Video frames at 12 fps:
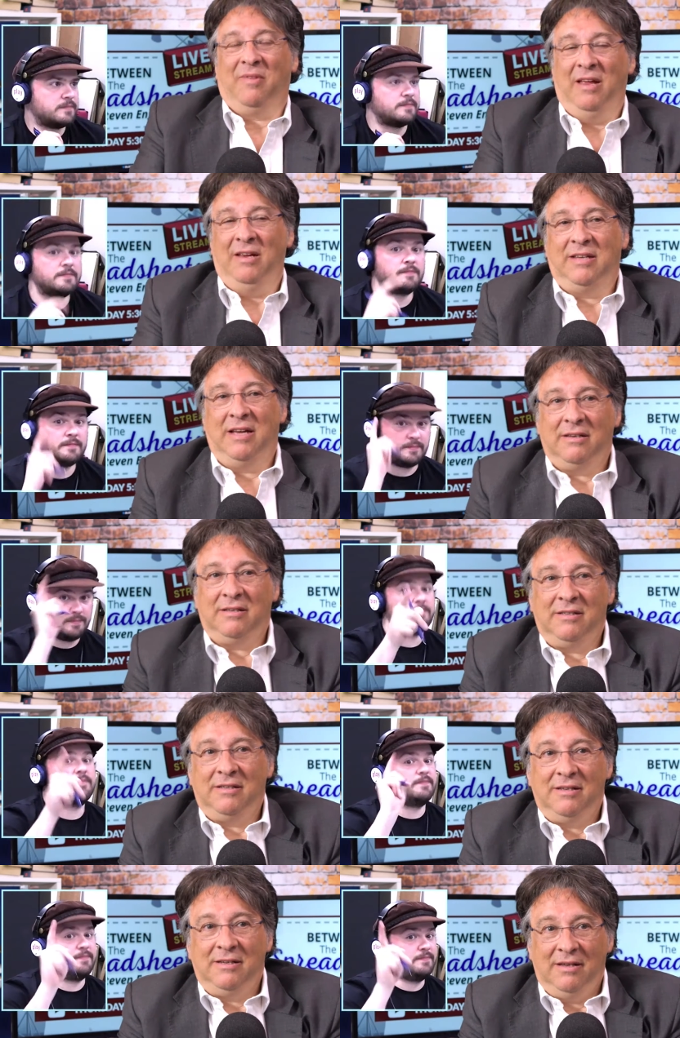Speaker 1: Is
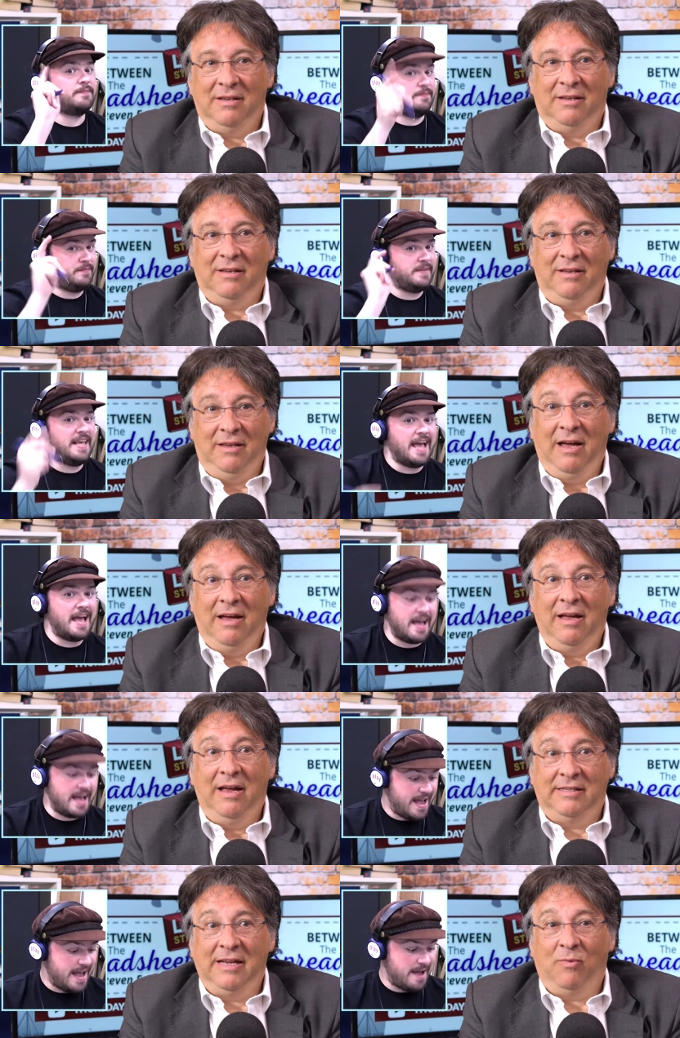that
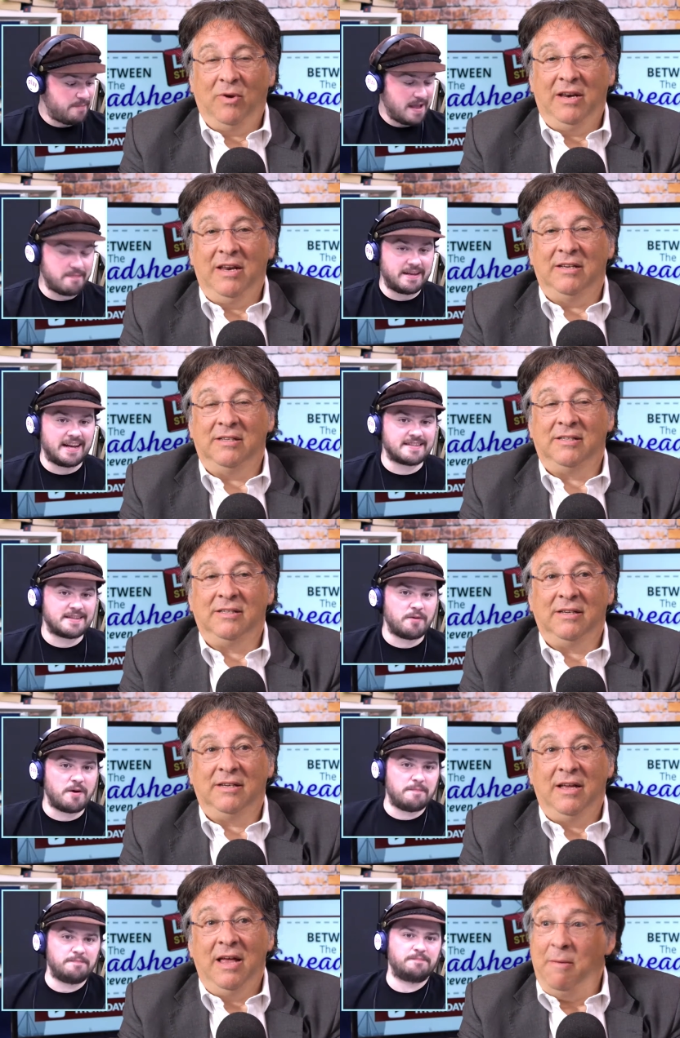is that what it is? That's the
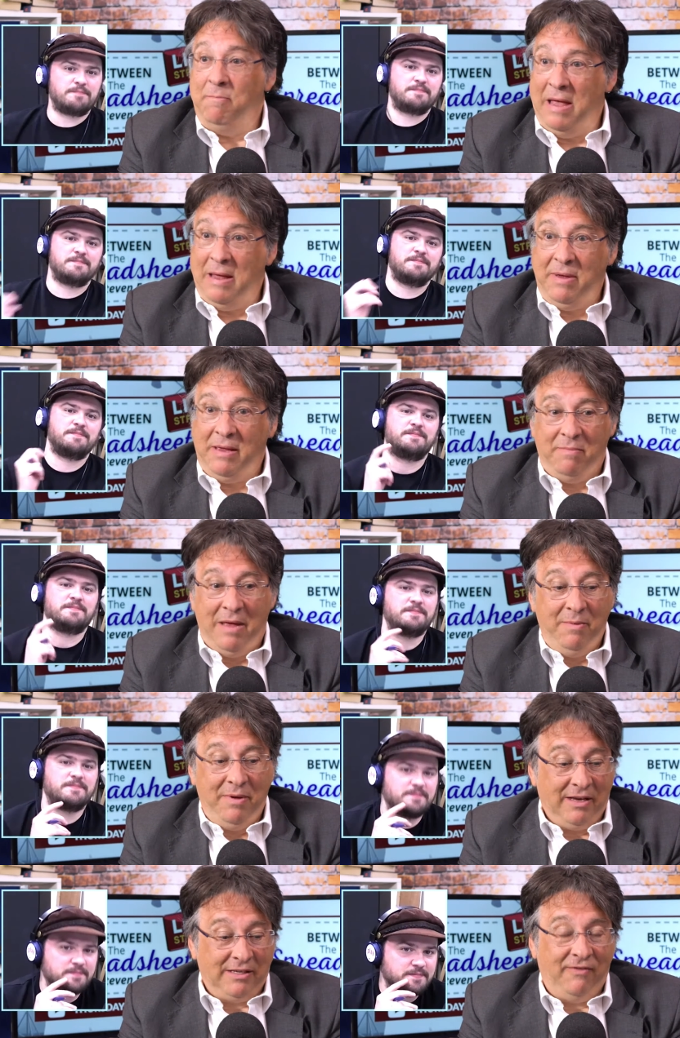one. Maybe
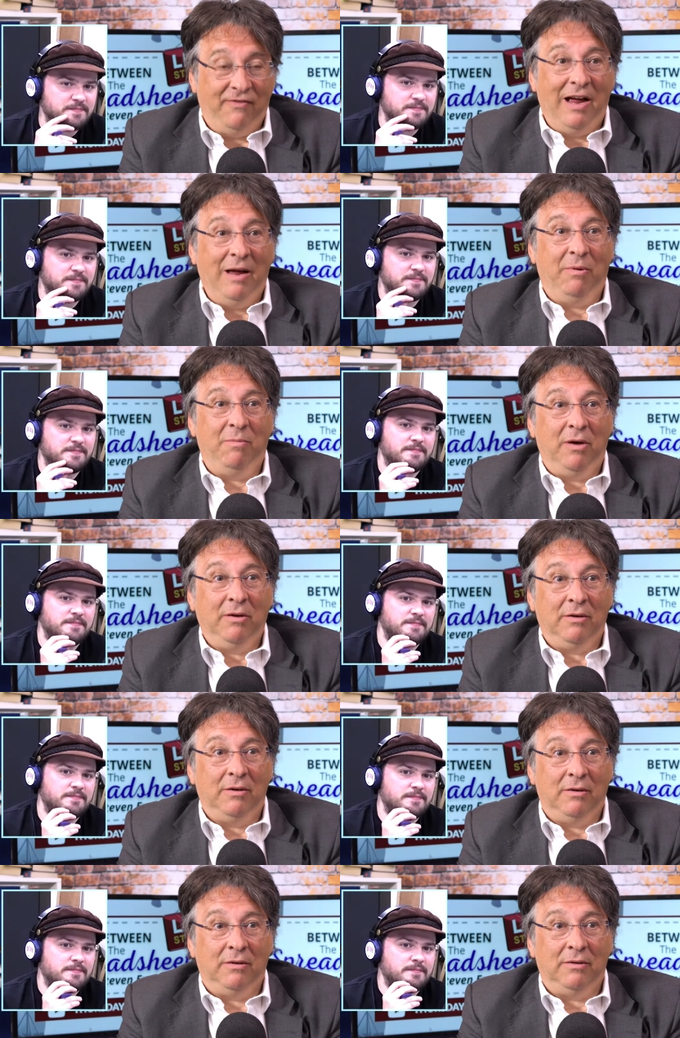that's a viable
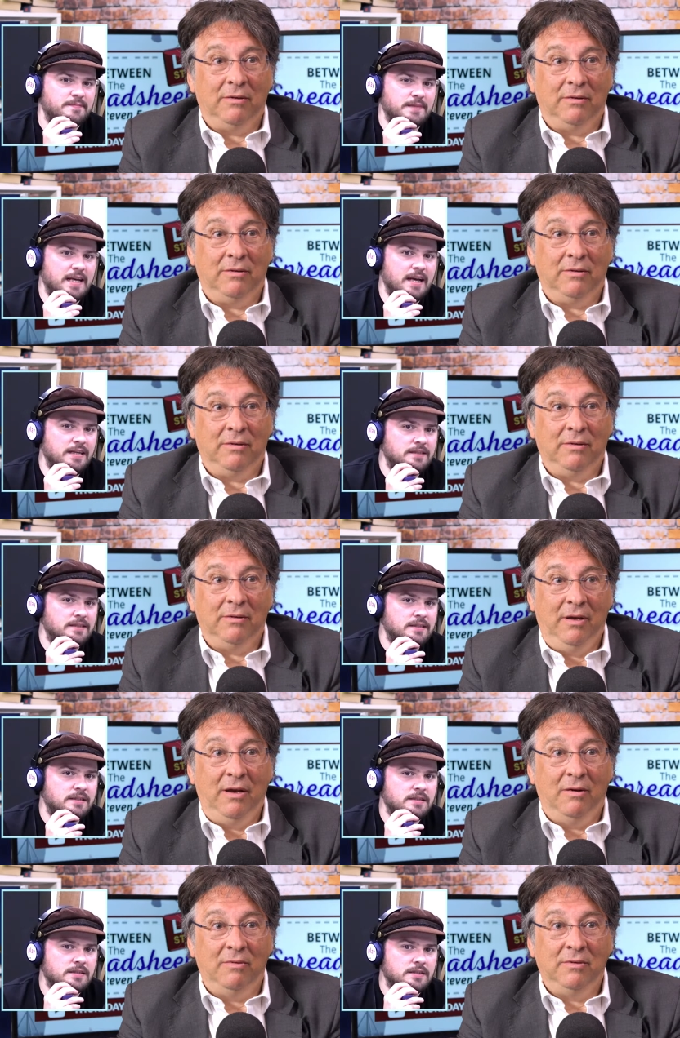model.
Speaker 2: Yeah.
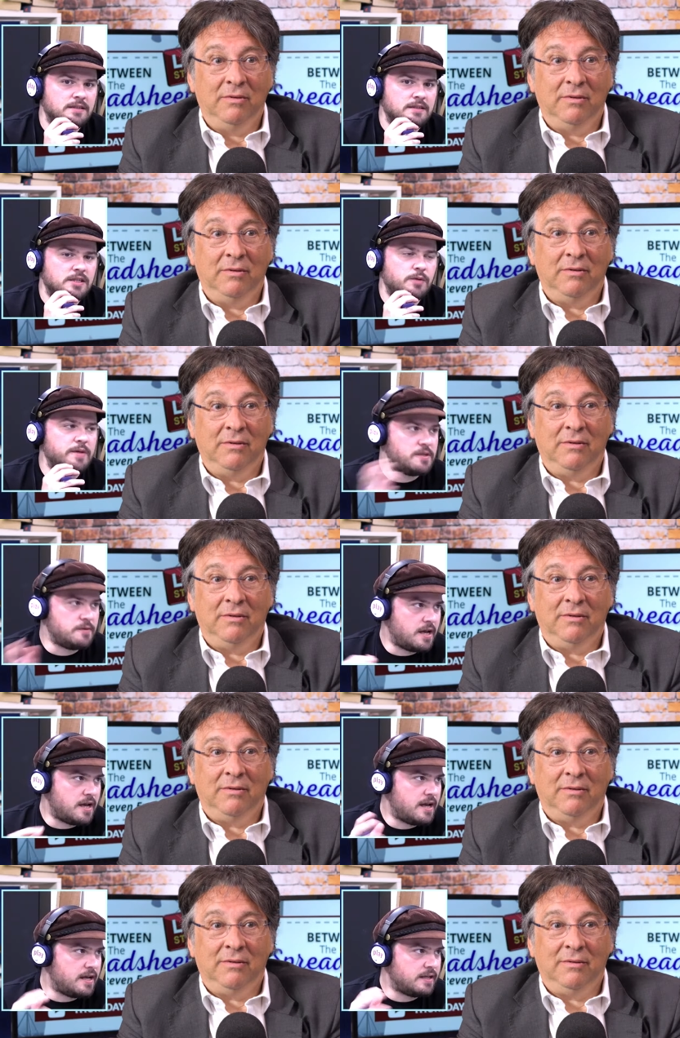
Speaker 1: You know,
Speaker 2: should we do
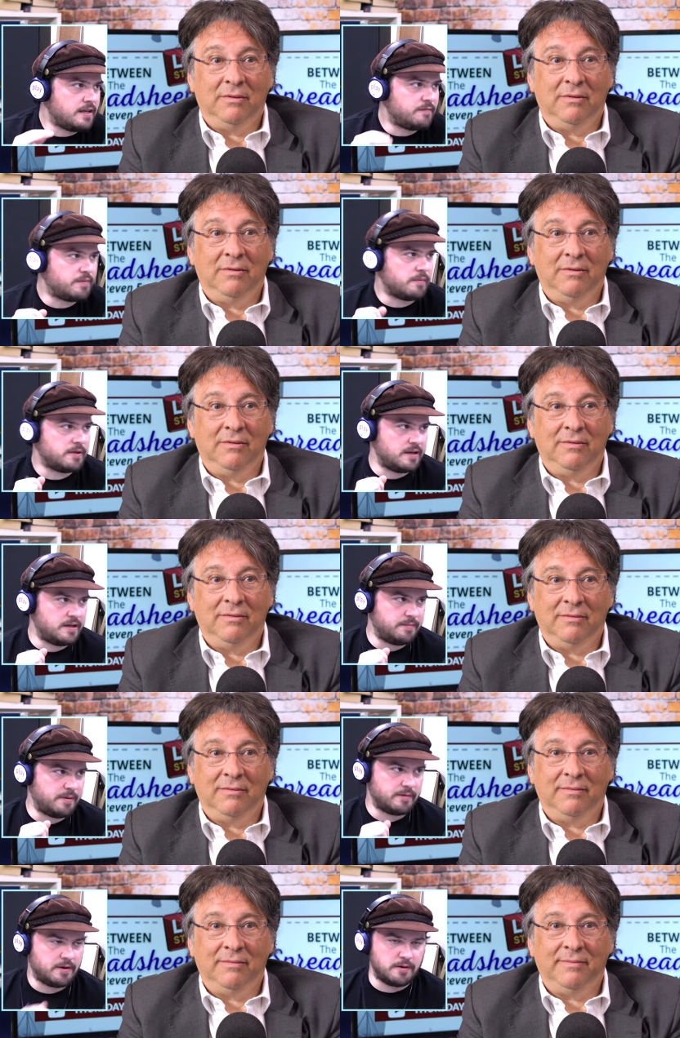the? You probably
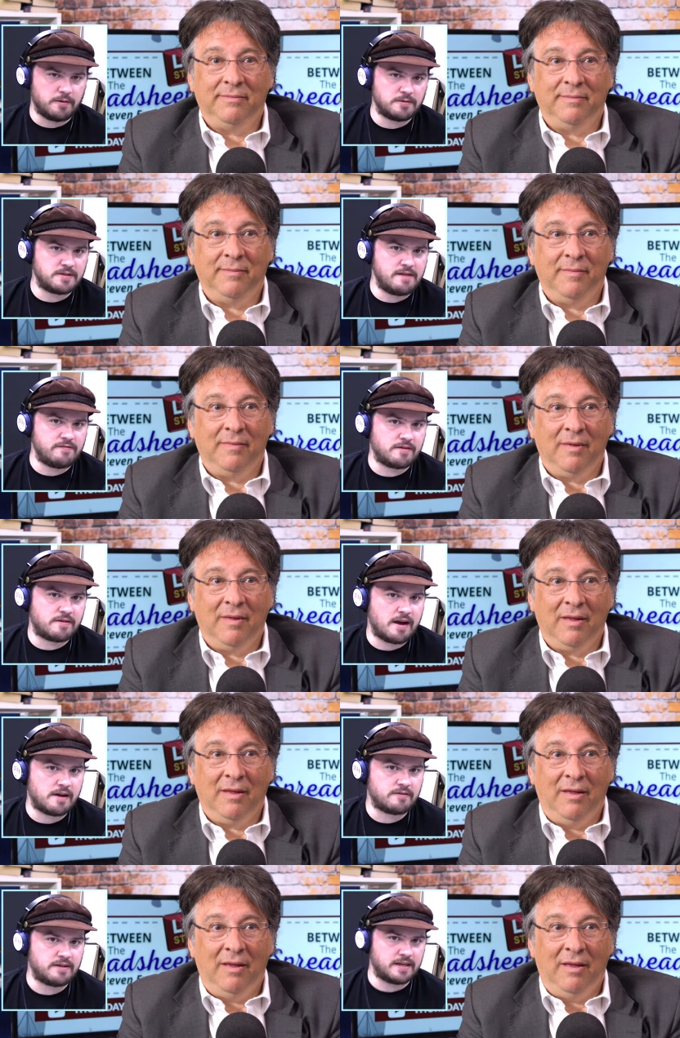don't know Stephen
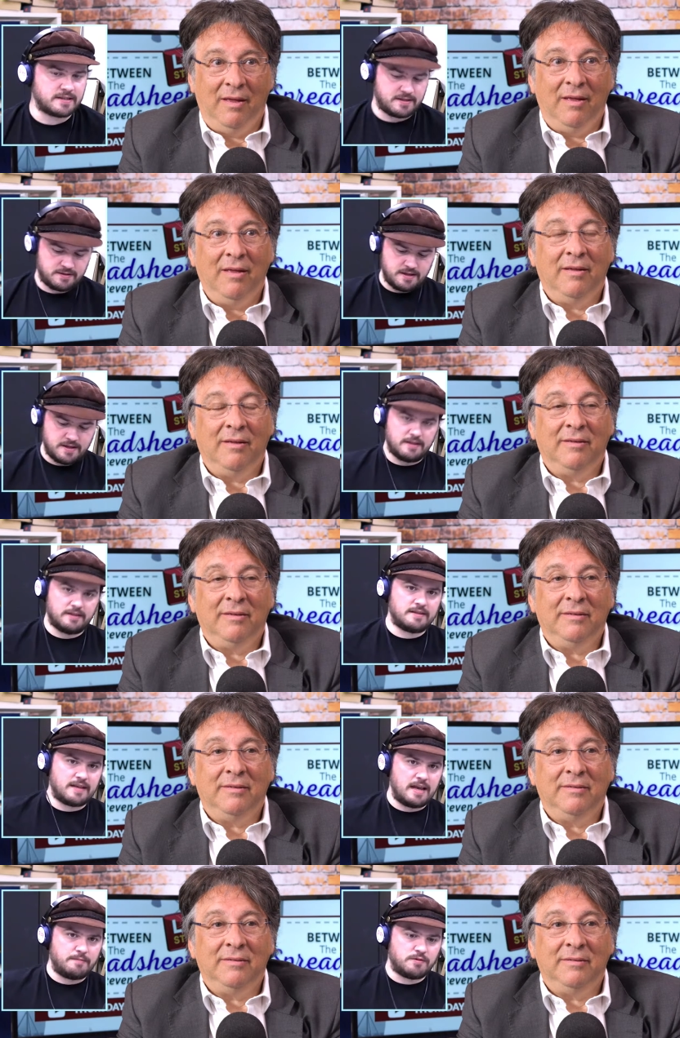Crowder. He has the
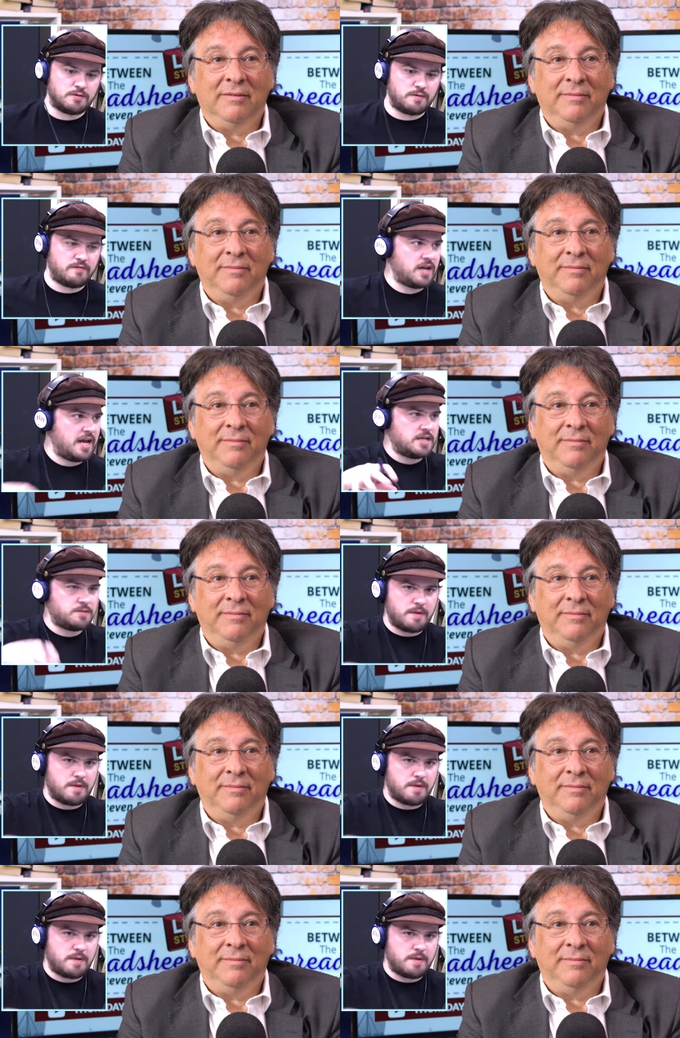tables with "Change My